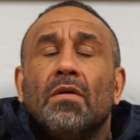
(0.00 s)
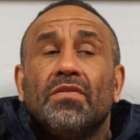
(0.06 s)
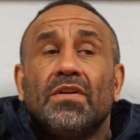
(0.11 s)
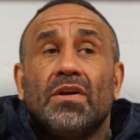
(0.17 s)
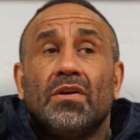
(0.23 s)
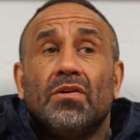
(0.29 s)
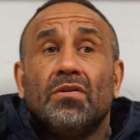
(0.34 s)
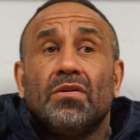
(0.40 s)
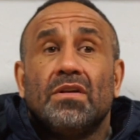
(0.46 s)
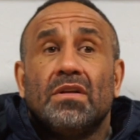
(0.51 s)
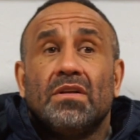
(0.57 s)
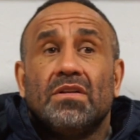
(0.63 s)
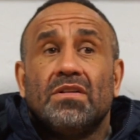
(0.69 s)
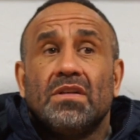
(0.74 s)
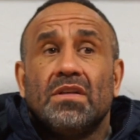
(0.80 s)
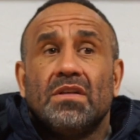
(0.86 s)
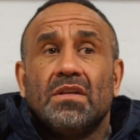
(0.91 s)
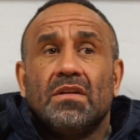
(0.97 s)
I think they're good.
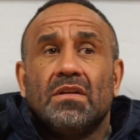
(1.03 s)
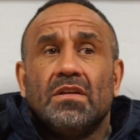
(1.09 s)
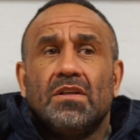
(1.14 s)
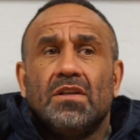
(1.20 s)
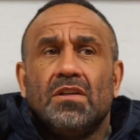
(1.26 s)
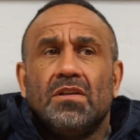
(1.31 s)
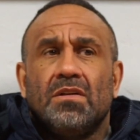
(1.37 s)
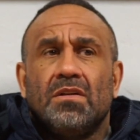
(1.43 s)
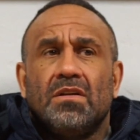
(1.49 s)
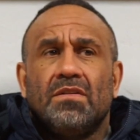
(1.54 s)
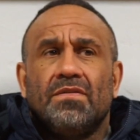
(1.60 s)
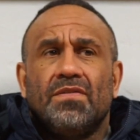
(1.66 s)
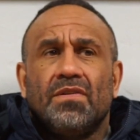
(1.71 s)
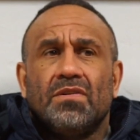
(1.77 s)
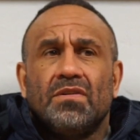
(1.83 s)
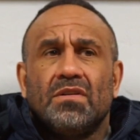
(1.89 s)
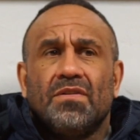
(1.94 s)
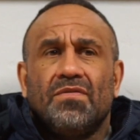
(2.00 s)
Listen,
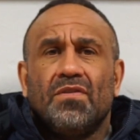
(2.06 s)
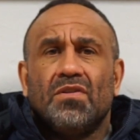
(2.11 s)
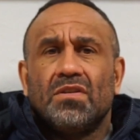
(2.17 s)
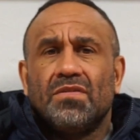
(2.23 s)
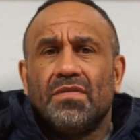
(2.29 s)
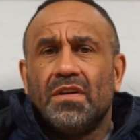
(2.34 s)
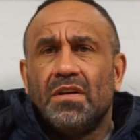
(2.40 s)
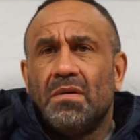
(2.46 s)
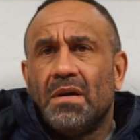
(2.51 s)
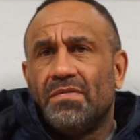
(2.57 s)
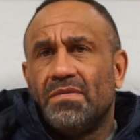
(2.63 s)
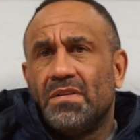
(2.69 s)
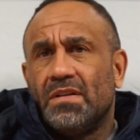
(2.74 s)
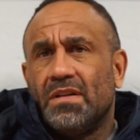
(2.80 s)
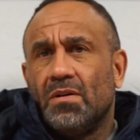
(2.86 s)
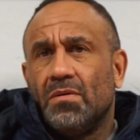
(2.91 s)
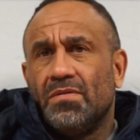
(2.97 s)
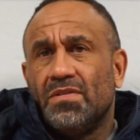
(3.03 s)
the first thing you have
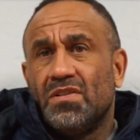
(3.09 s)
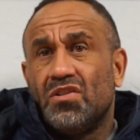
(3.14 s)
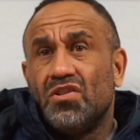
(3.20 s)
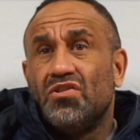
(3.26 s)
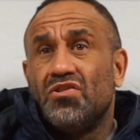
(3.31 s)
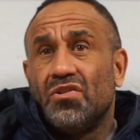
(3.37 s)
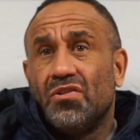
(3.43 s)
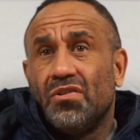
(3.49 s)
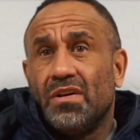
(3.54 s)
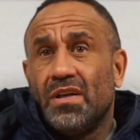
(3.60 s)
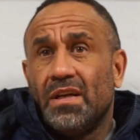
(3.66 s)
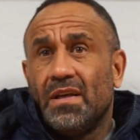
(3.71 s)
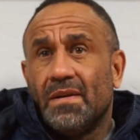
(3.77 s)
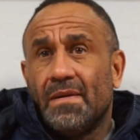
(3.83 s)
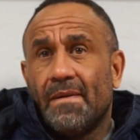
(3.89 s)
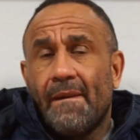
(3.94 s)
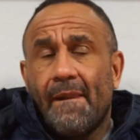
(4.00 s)
to deal with is the journey.